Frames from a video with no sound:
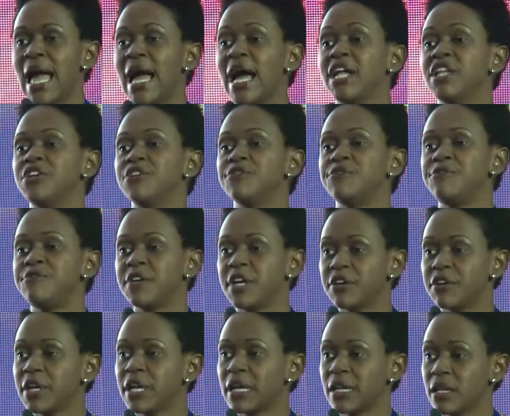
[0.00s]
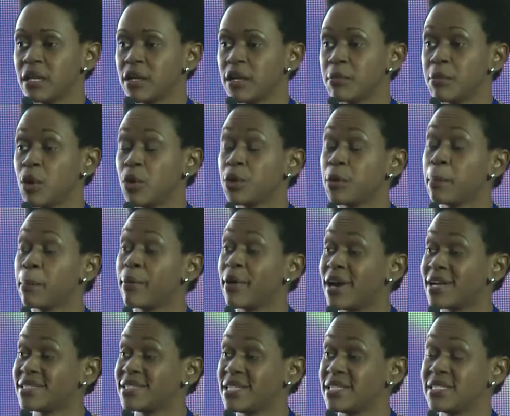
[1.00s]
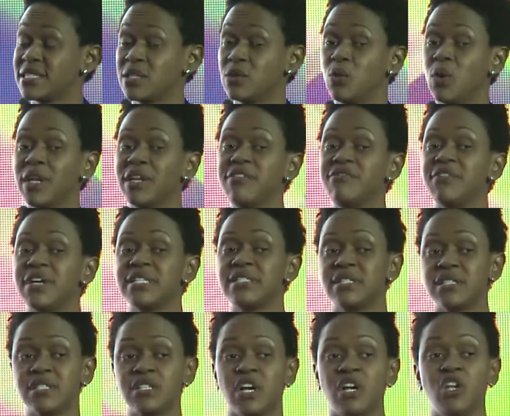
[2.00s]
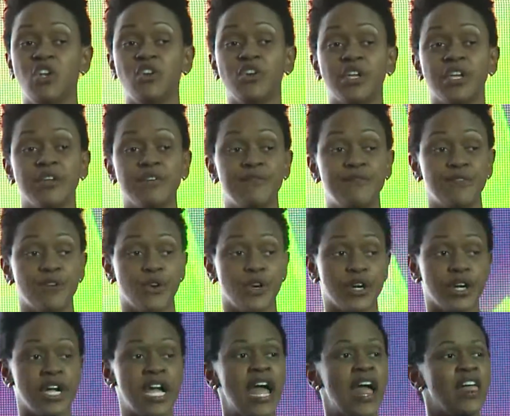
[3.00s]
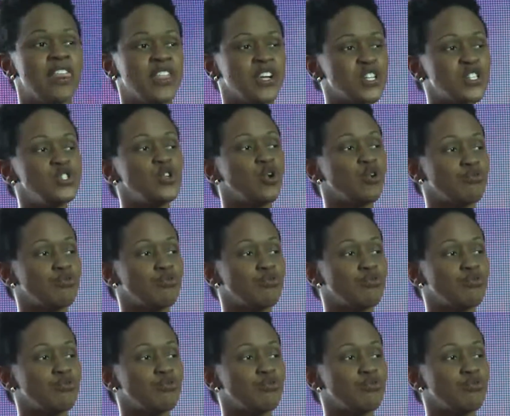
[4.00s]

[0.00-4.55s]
and you're very clear about the process and what investors are looking for, there's no